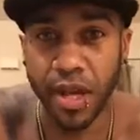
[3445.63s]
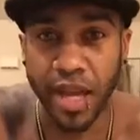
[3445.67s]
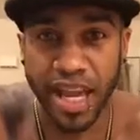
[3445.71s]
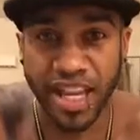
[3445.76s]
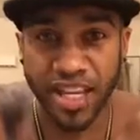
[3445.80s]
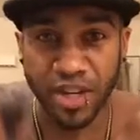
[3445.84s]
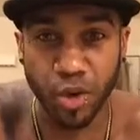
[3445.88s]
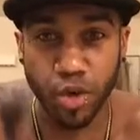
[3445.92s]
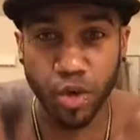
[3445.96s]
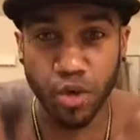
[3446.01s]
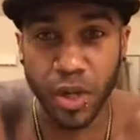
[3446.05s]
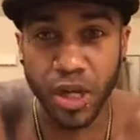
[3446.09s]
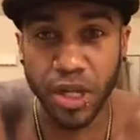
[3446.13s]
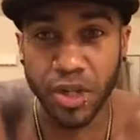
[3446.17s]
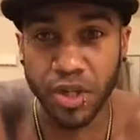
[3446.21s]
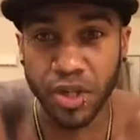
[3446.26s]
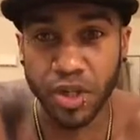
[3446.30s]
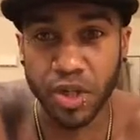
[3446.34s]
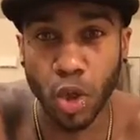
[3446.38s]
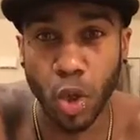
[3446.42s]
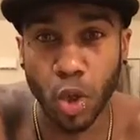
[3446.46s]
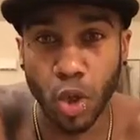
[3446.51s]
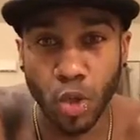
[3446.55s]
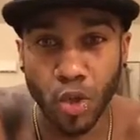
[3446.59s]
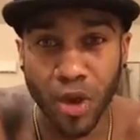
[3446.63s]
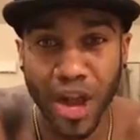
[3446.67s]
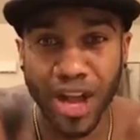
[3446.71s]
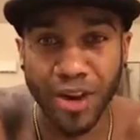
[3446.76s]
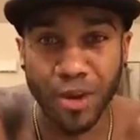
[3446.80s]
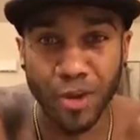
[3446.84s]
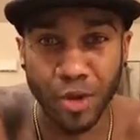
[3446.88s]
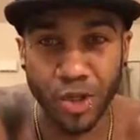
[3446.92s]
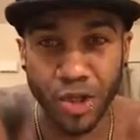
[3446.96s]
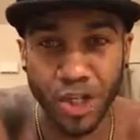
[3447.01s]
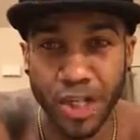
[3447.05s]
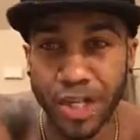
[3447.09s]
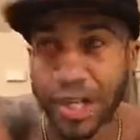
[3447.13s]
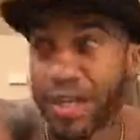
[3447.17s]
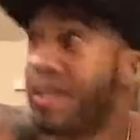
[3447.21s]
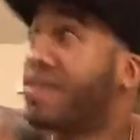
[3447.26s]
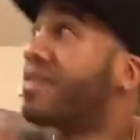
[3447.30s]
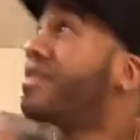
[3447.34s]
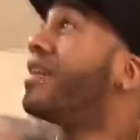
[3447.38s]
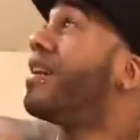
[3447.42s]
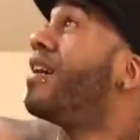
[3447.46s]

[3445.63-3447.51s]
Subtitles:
in green solar energy